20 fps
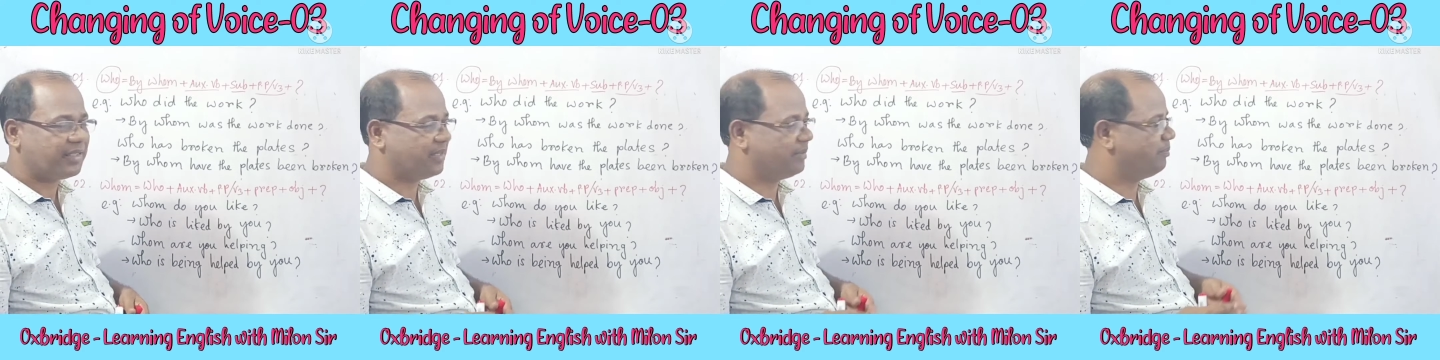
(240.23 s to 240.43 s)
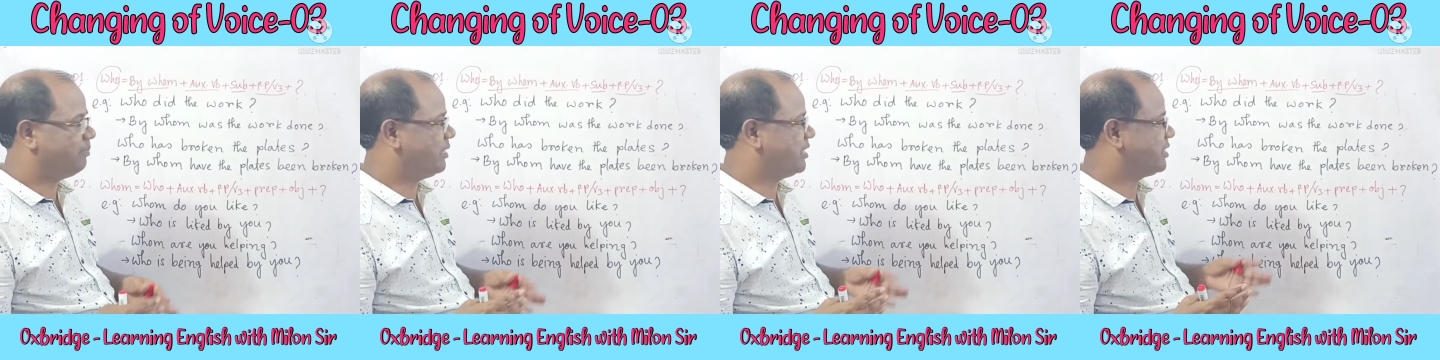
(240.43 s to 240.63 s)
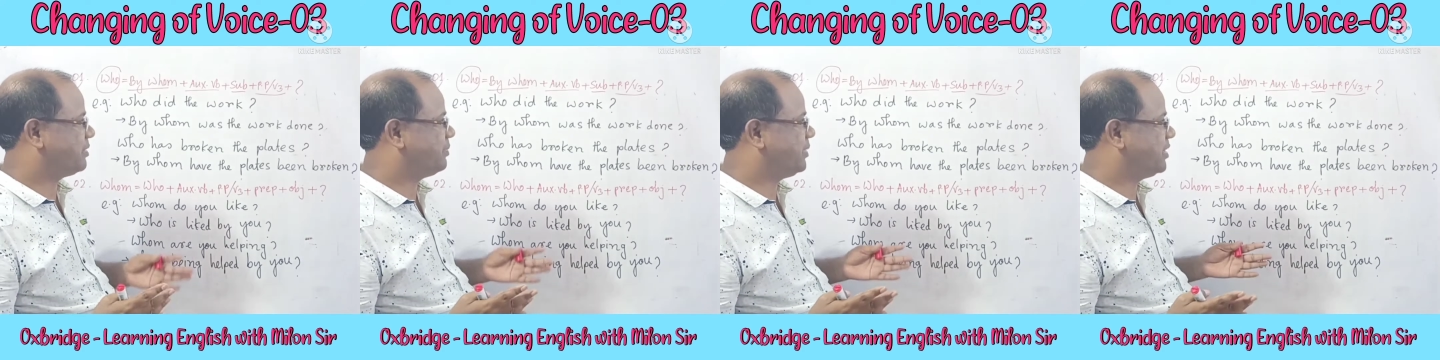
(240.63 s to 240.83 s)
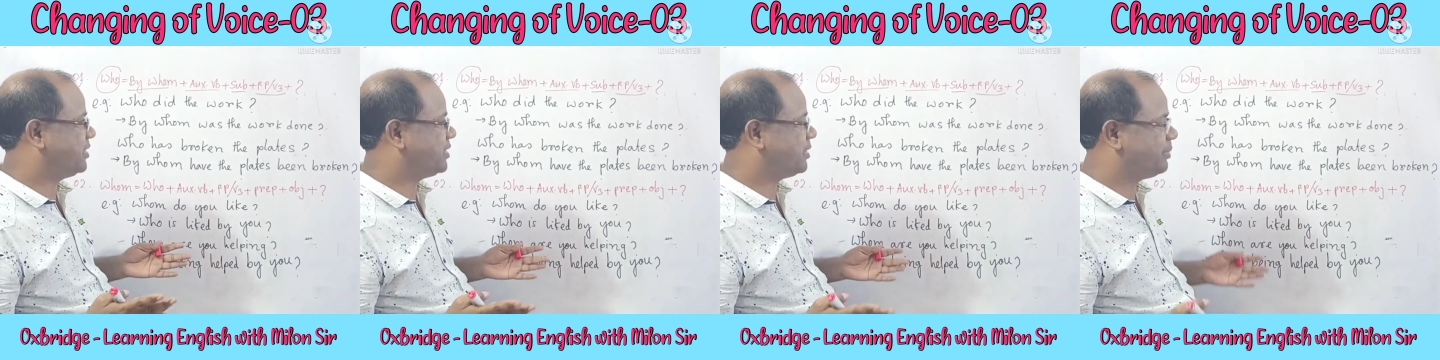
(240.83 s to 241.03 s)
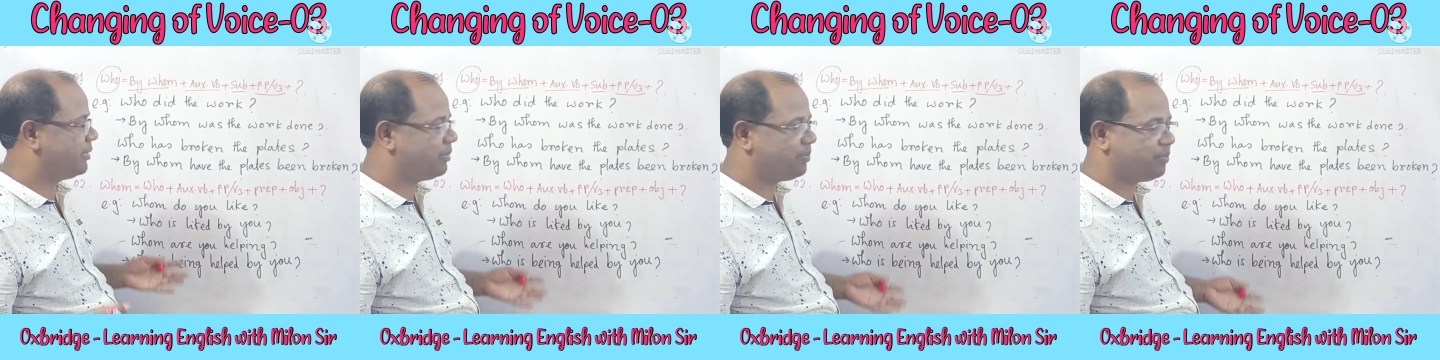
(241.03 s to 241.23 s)
then past
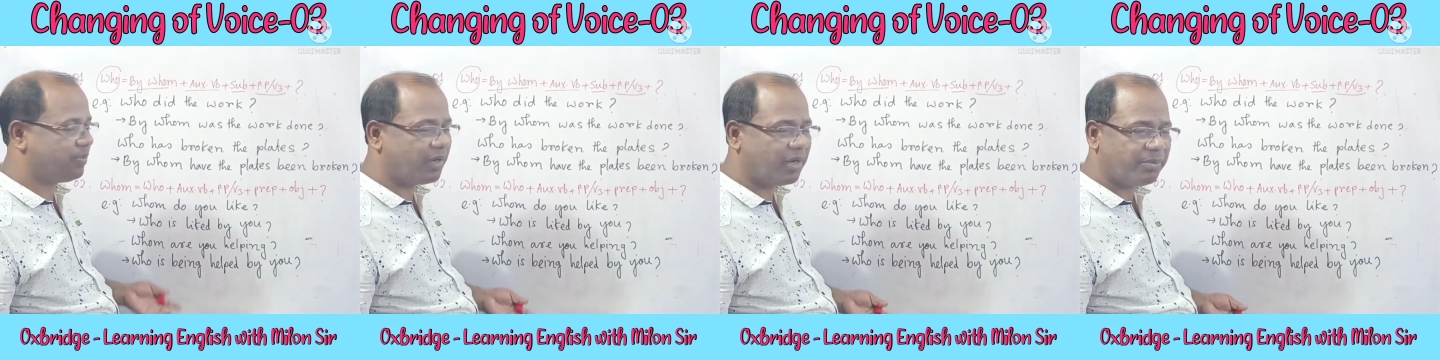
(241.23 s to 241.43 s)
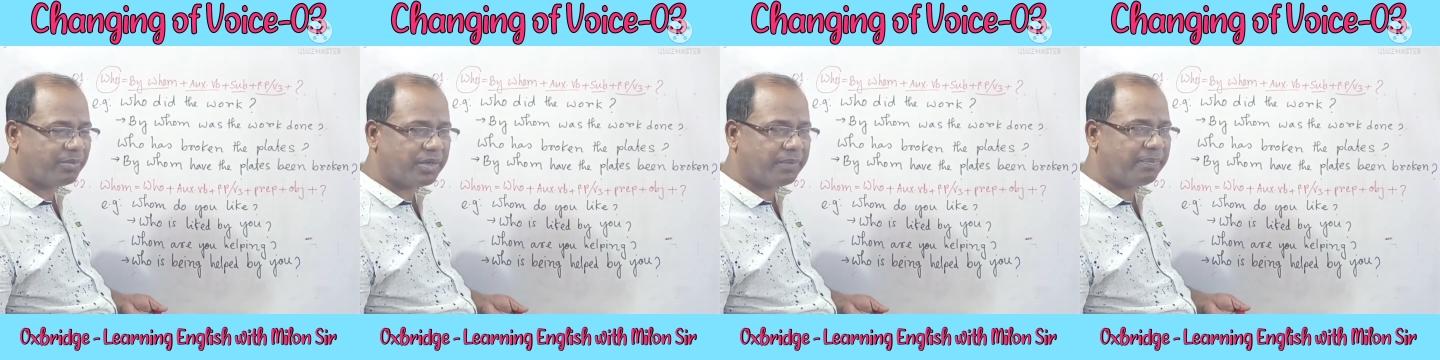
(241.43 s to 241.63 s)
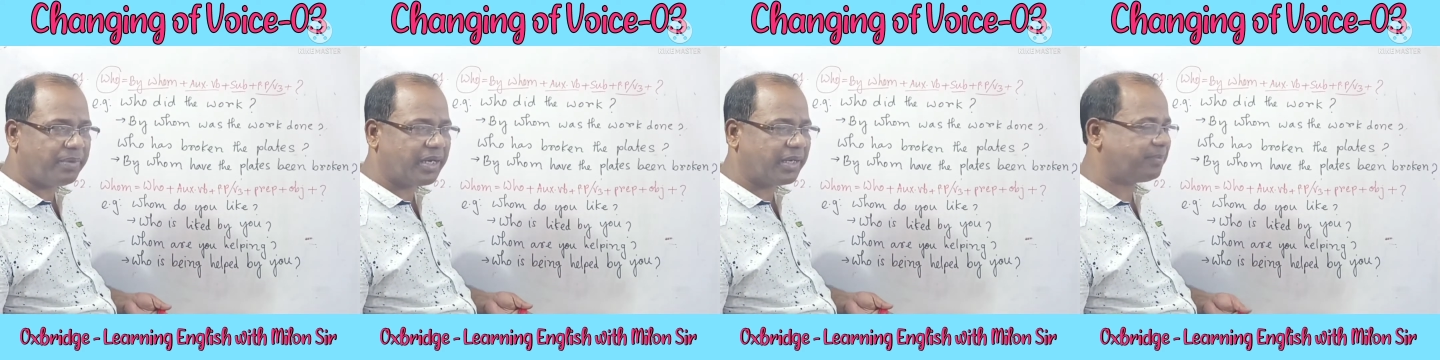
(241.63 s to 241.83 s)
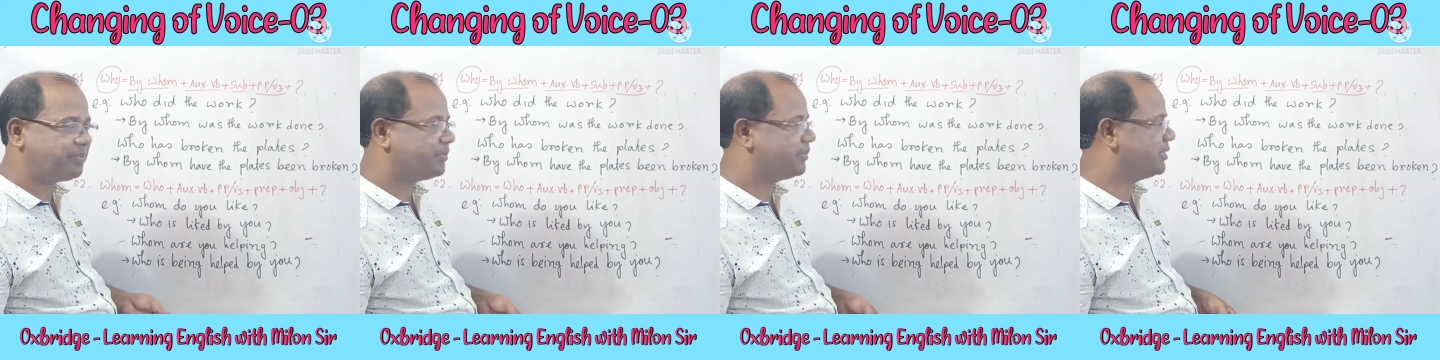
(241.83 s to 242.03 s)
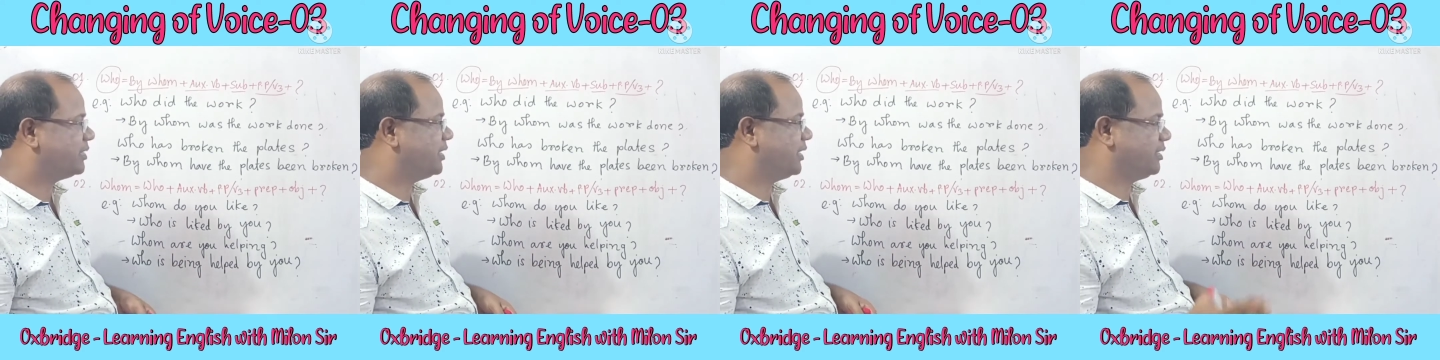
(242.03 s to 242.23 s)
participle form of
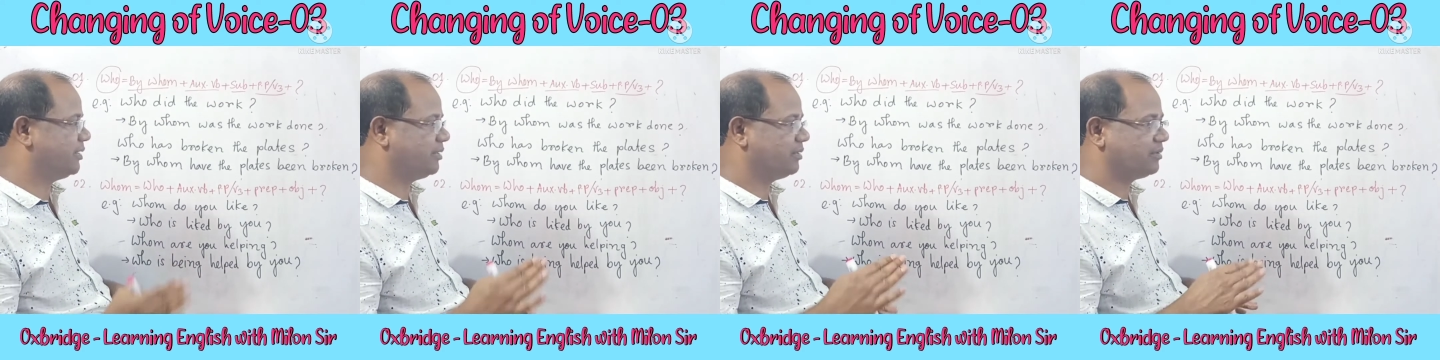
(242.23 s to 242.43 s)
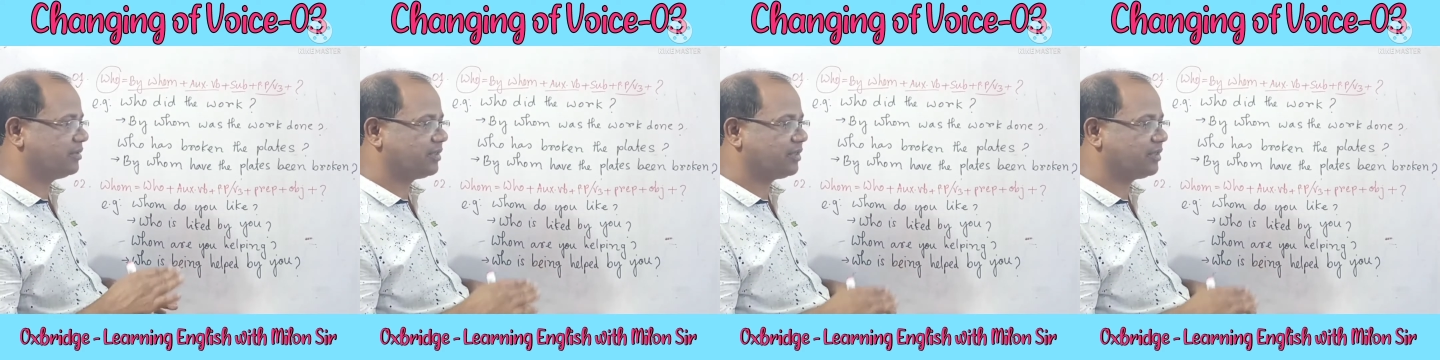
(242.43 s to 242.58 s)
verb, then